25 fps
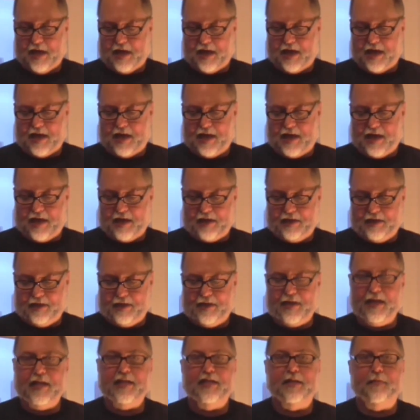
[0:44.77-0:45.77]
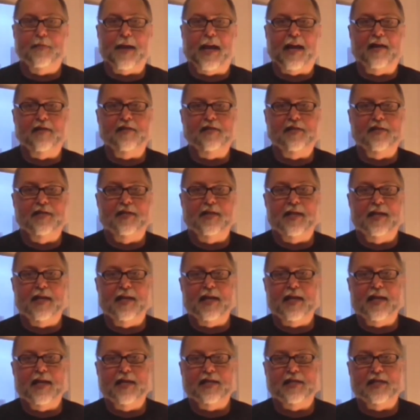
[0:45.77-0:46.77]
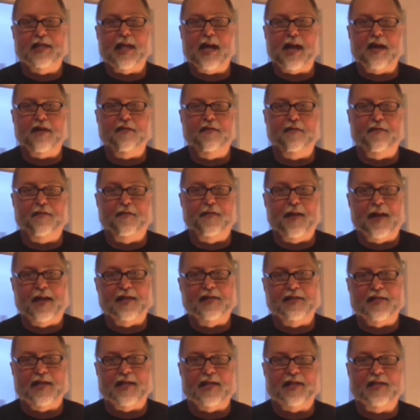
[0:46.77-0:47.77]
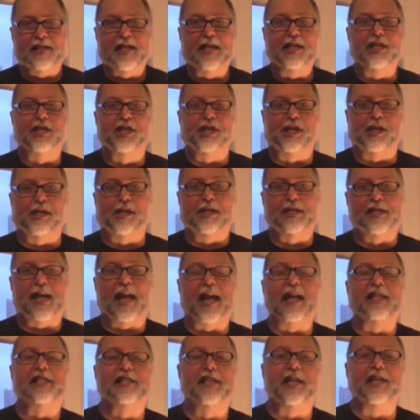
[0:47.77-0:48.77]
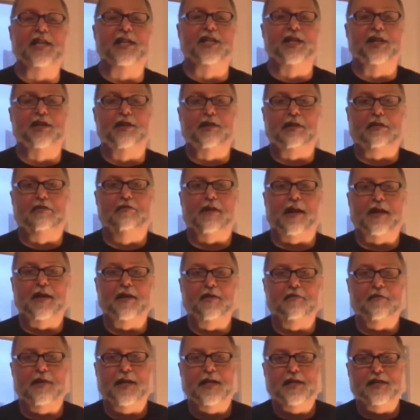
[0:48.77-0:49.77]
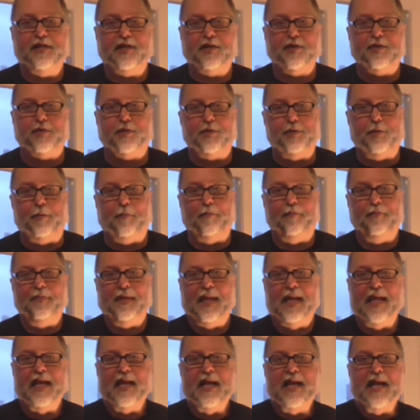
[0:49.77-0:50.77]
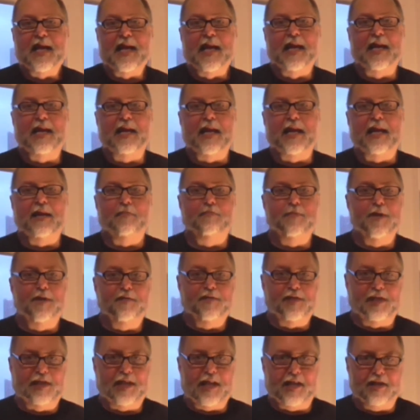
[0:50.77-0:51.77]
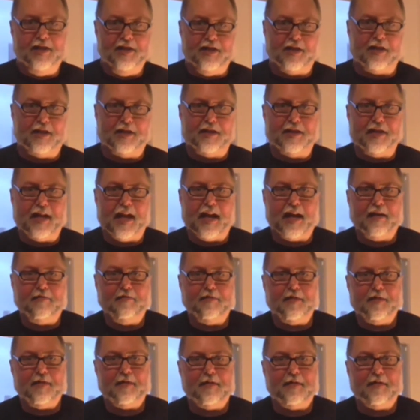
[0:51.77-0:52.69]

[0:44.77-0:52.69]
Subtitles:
and is about his life as a teacher, as a head teacher at Gretna Green School. He moved to London and